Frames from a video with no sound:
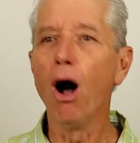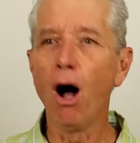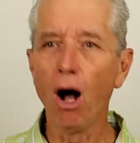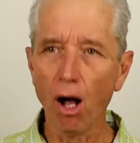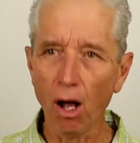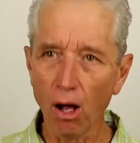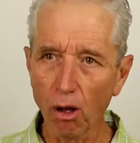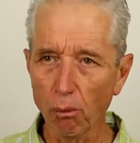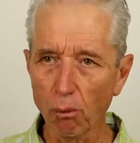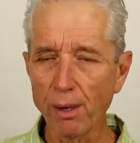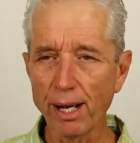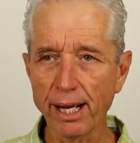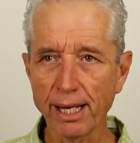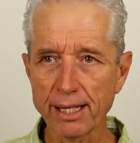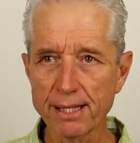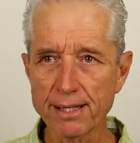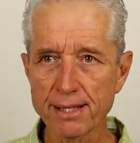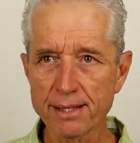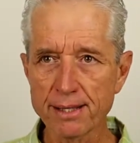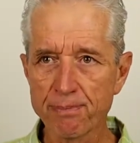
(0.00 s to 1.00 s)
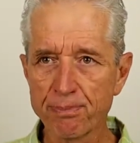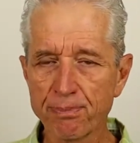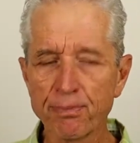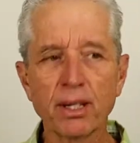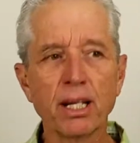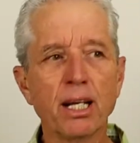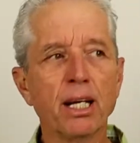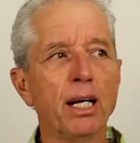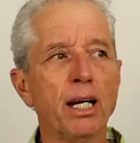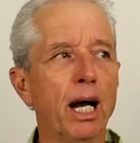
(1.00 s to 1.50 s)
always
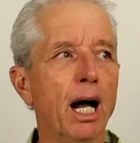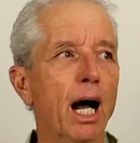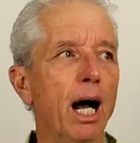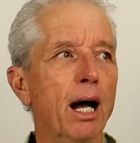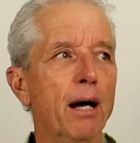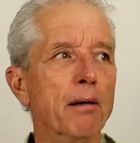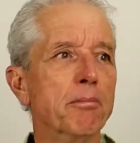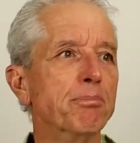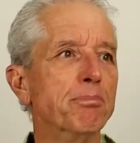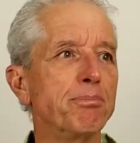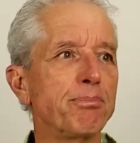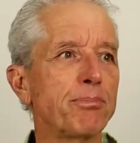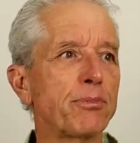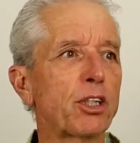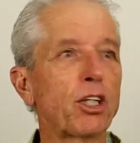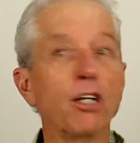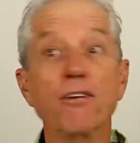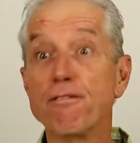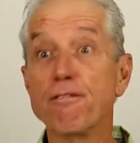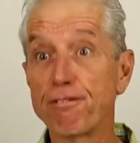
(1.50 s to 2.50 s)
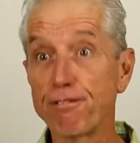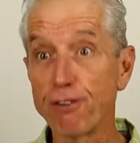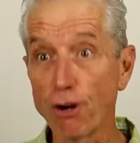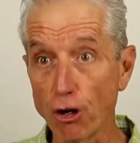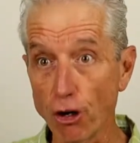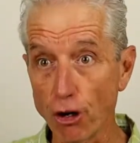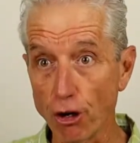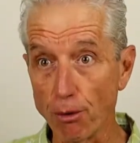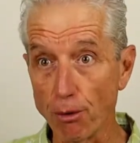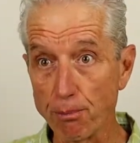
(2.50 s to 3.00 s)

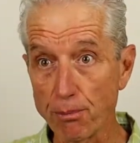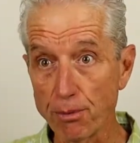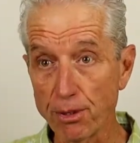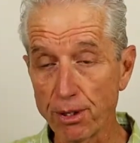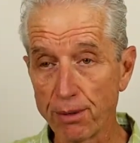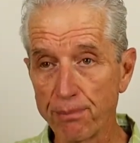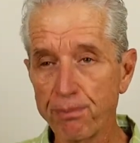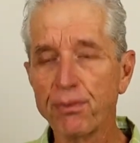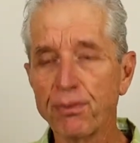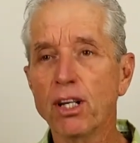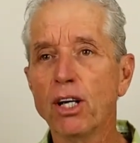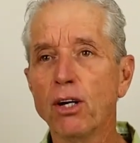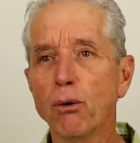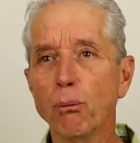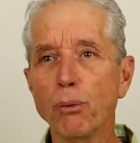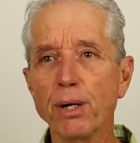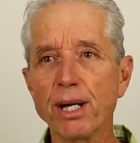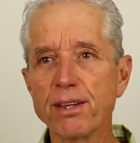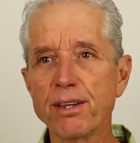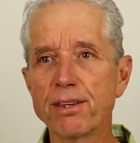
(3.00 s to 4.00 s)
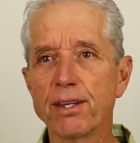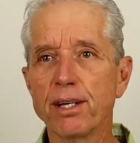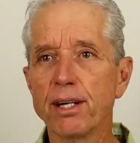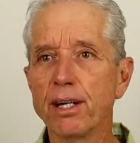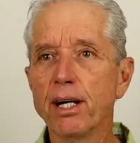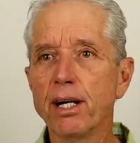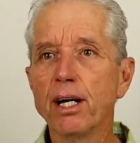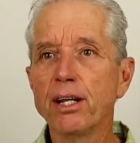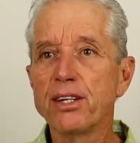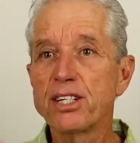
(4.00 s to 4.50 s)
confirmed with
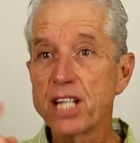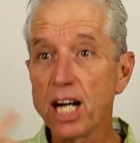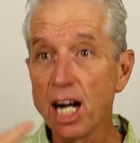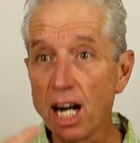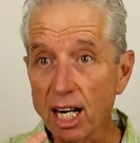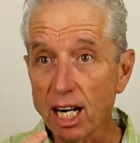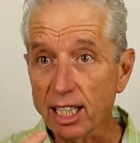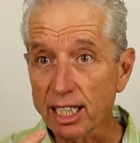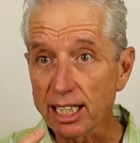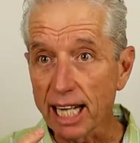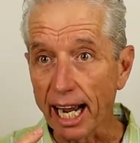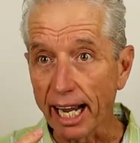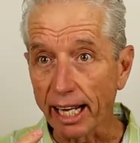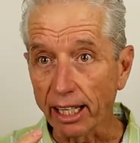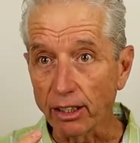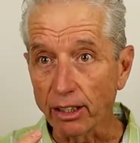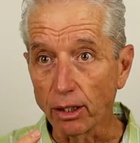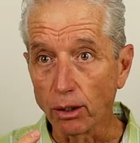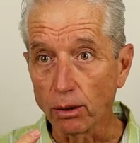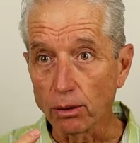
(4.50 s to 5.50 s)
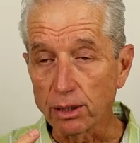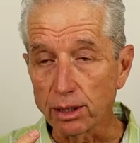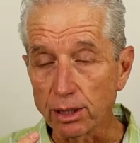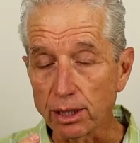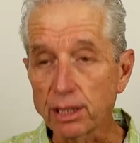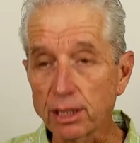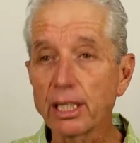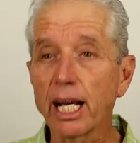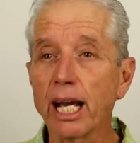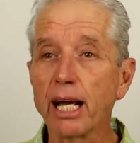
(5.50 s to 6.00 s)
tongue
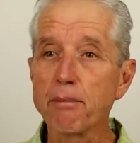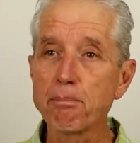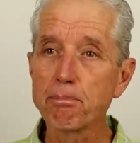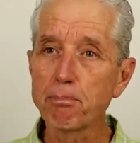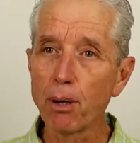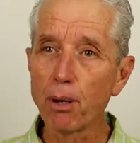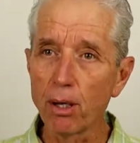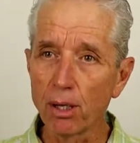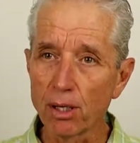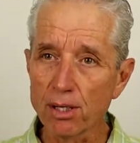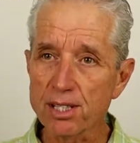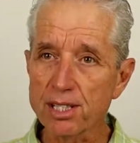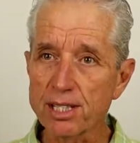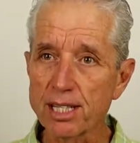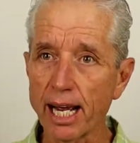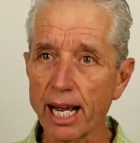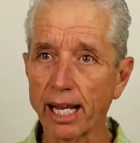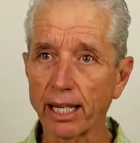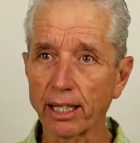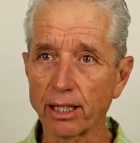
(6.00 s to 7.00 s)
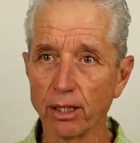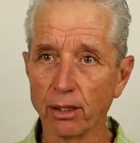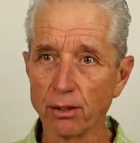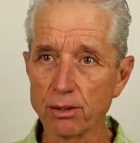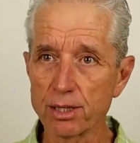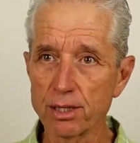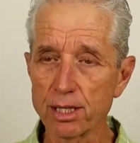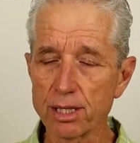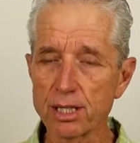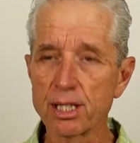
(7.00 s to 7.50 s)
diagnosis and pulse
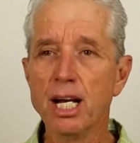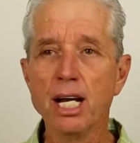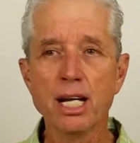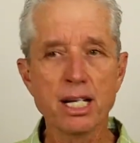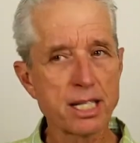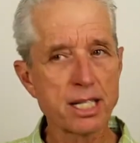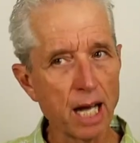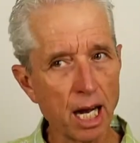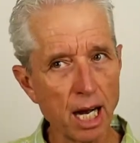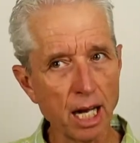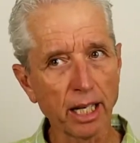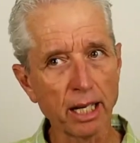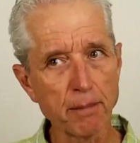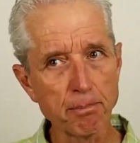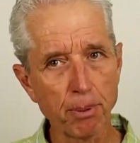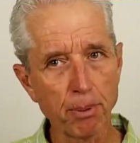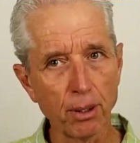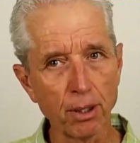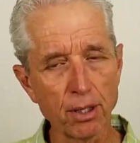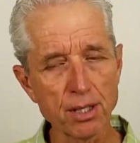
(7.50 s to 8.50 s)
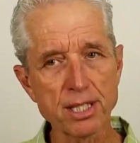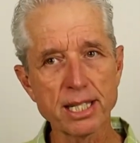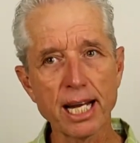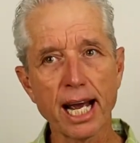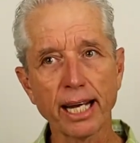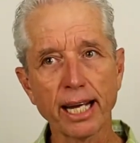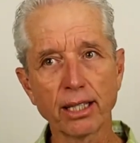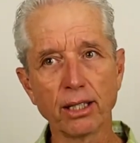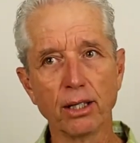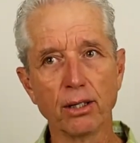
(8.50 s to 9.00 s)
diagnosis. Tongue and pulse
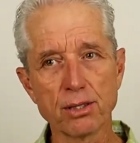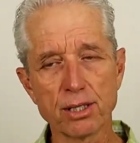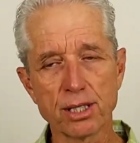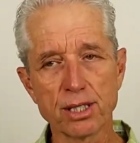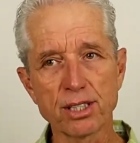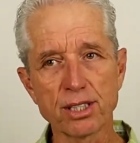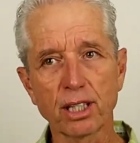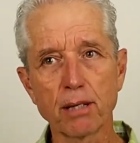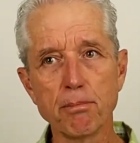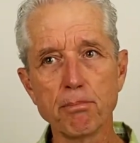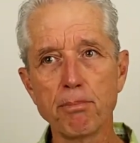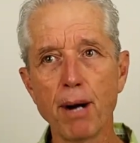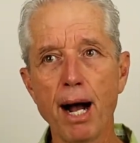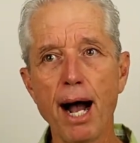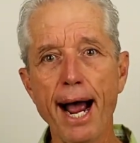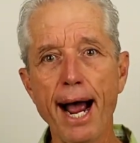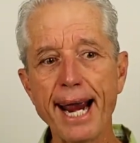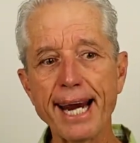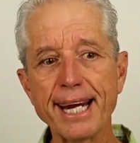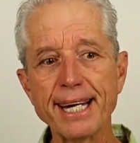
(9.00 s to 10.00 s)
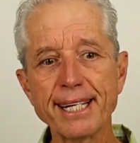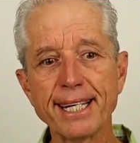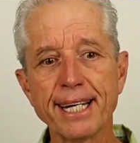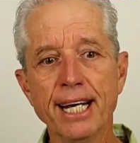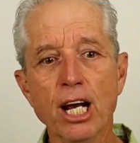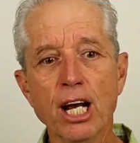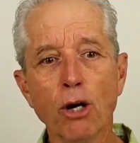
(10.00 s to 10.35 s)
diagnosis combined